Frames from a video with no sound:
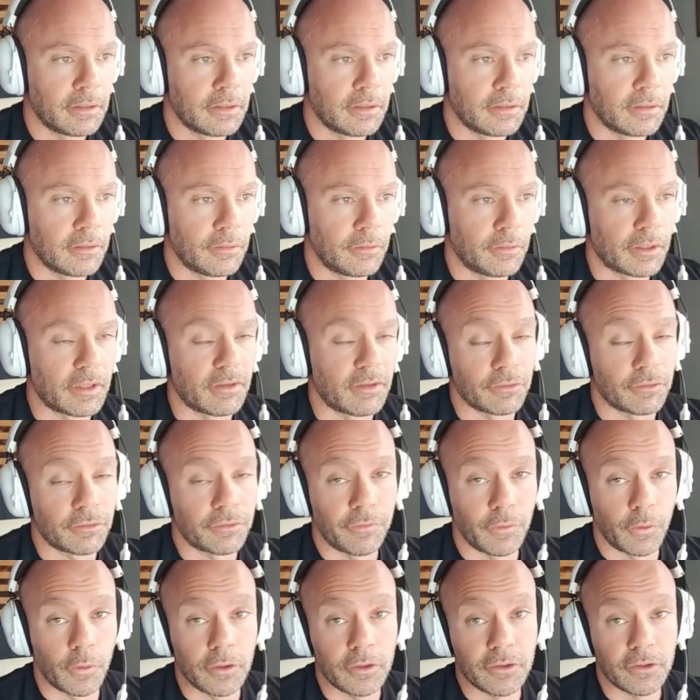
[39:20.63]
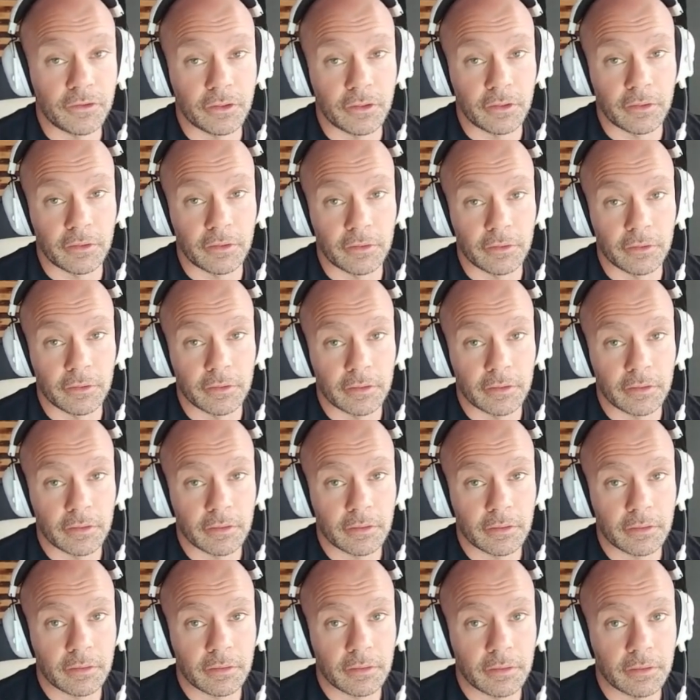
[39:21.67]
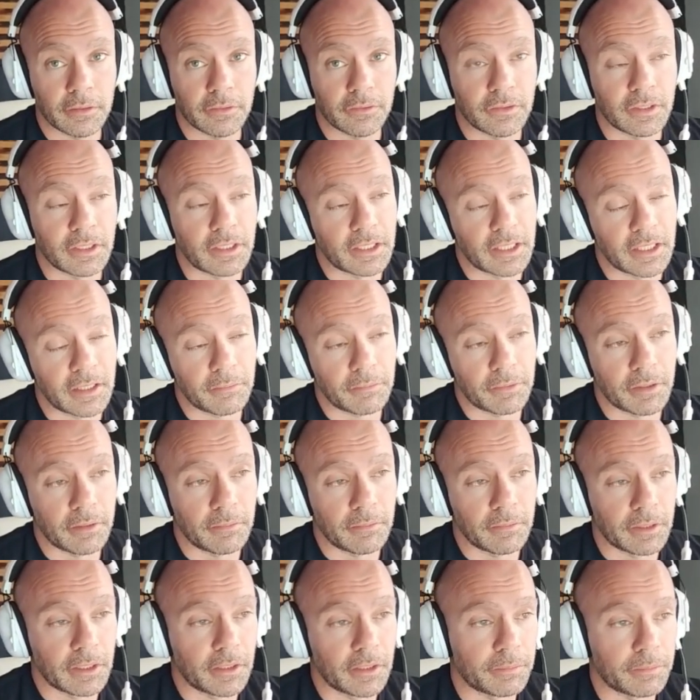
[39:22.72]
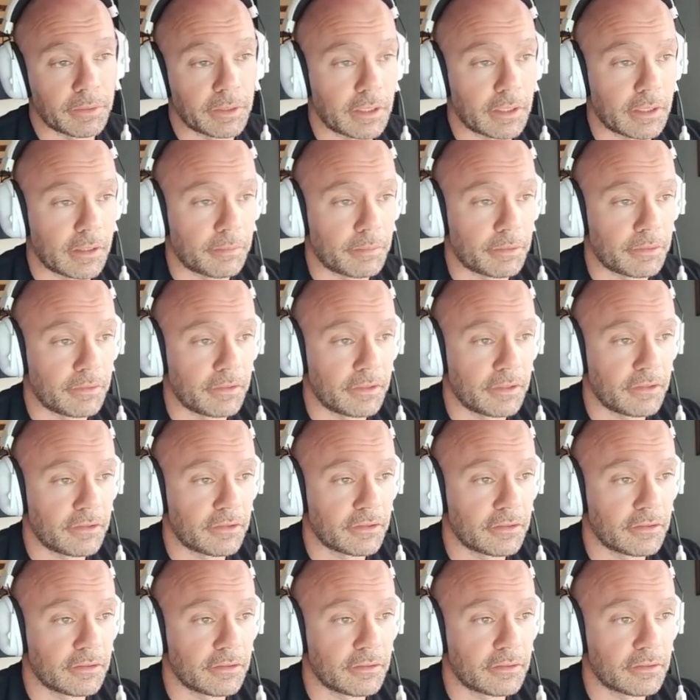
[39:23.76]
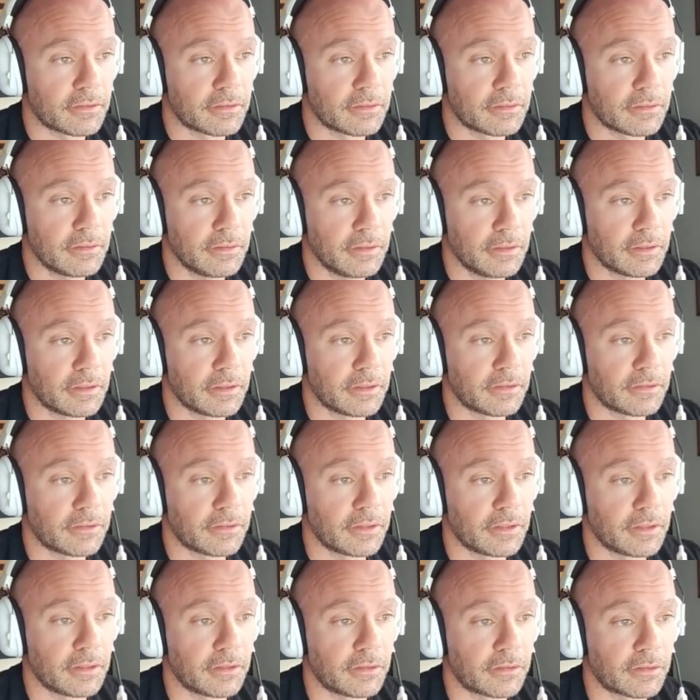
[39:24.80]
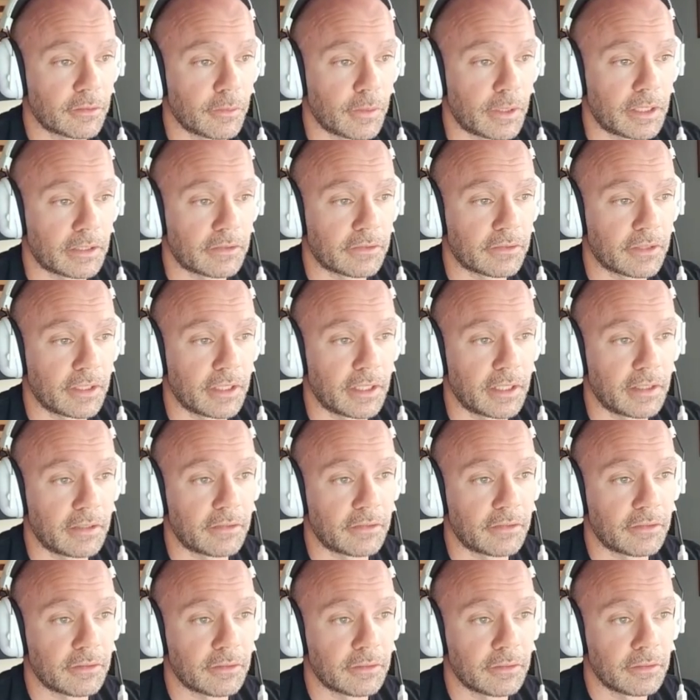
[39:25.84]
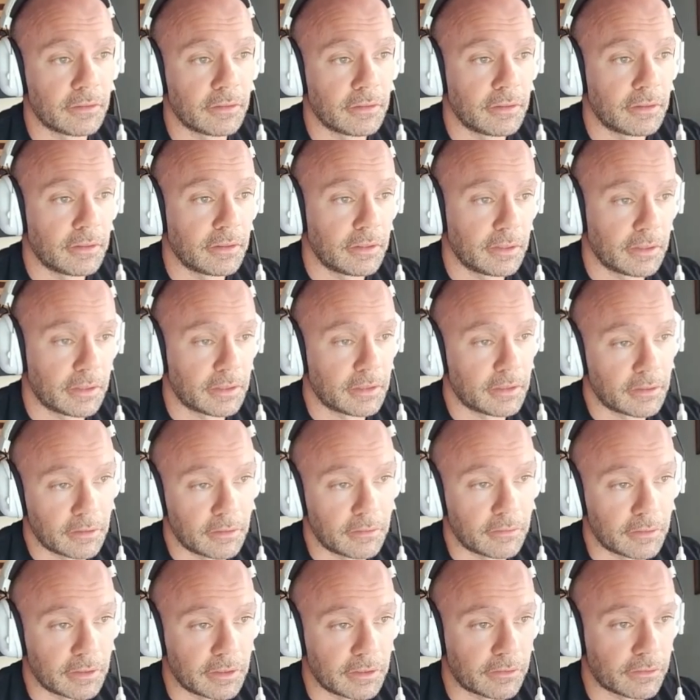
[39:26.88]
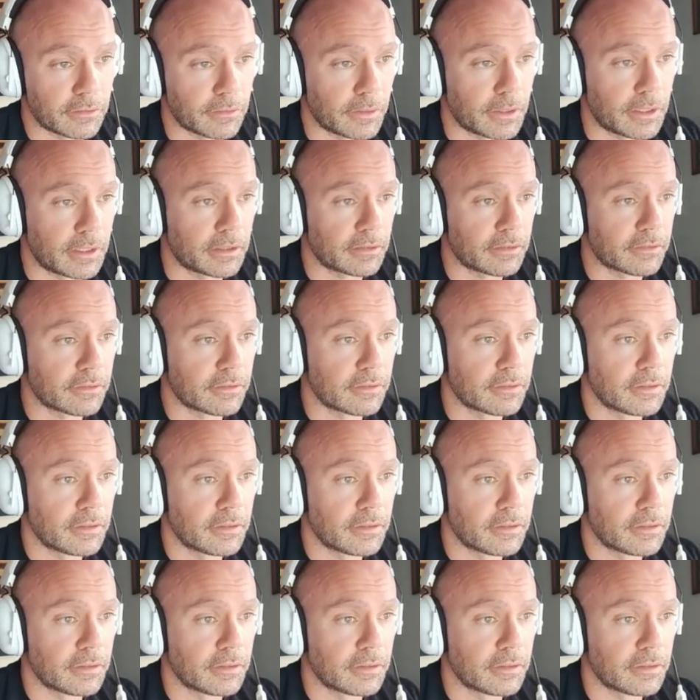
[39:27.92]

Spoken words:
When I was forced to do it, because they kept coming up in competitions, and the squat snatch and overhead squats,